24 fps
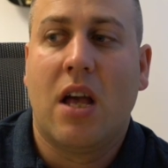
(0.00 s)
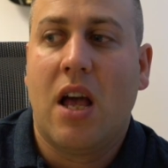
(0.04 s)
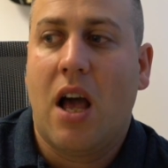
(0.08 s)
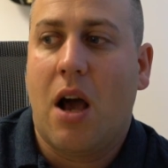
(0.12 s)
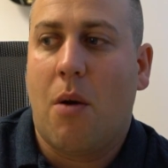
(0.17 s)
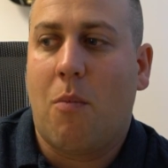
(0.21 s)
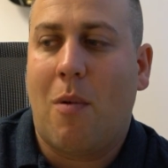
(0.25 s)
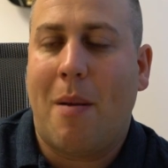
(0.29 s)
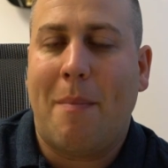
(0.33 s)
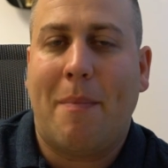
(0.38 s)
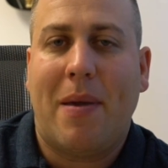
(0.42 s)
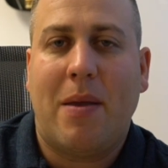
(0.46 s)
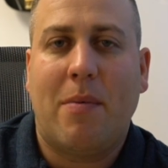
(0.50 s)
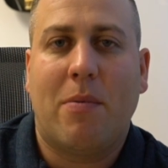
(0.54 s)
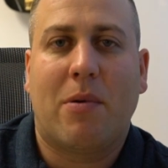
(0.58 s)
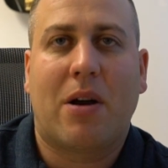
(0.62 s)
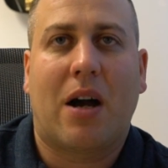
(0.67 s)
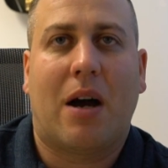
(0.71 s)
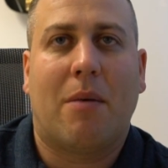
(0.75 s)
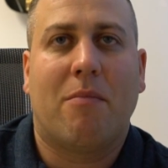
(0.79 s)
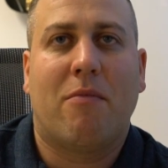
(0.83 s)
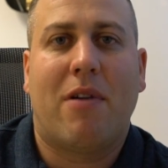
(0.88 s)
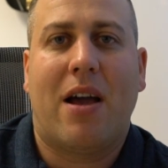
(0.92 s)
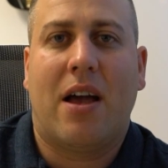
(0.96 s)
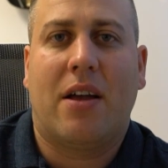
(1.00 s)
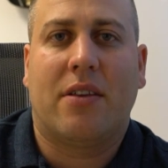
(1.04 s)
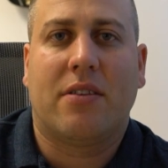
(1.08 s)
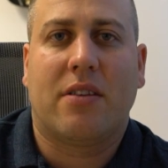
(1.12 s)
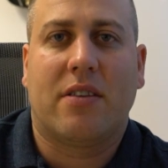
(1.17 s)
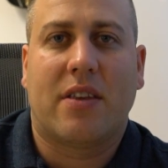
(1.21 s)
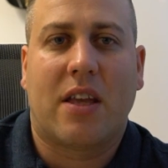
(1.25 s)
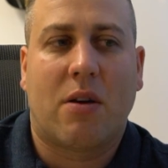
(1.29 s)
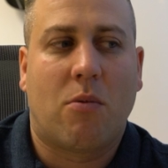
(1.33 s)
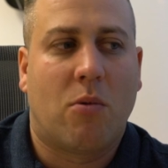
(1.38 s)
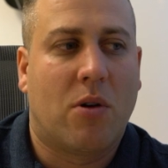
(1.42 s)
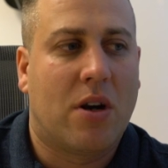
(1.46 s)
And when people come around
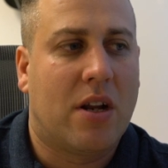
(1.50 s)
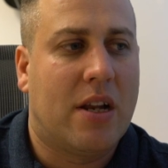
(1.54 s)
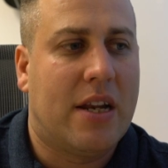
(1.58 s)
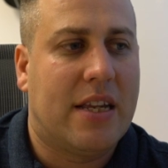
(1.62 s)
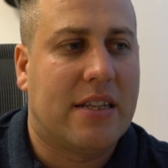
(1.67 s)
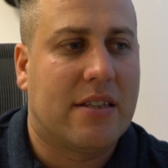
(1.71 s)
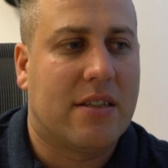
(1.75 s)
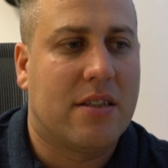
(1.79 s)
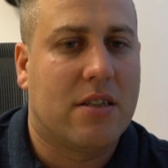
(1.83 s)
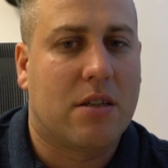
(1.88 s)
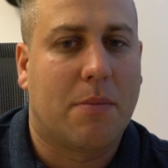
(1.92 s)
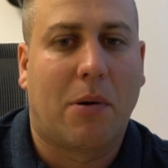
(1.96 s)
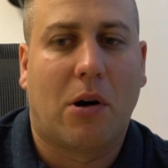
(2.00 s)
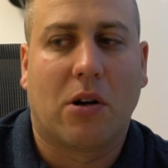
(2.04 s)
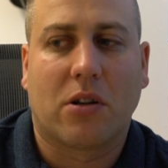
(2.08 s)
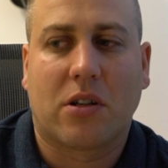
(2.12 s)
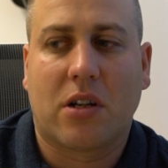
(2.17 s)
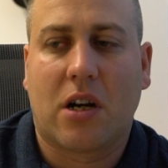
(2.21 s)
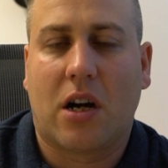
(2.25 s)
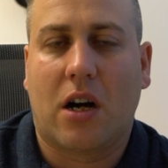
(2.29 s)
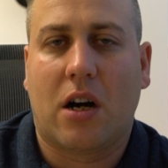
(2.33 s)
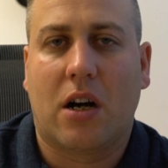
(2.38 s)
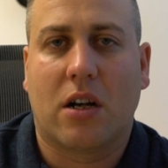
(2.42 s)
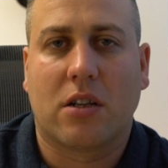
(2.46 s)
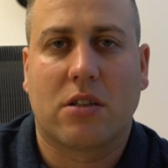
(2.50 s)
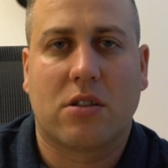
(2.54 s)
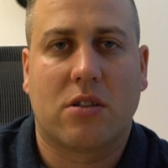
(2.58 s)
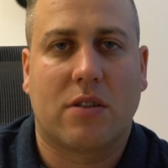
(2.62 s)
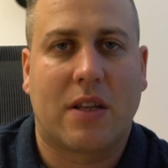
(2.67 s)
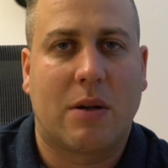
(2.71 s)
and they want to listen to podcasts,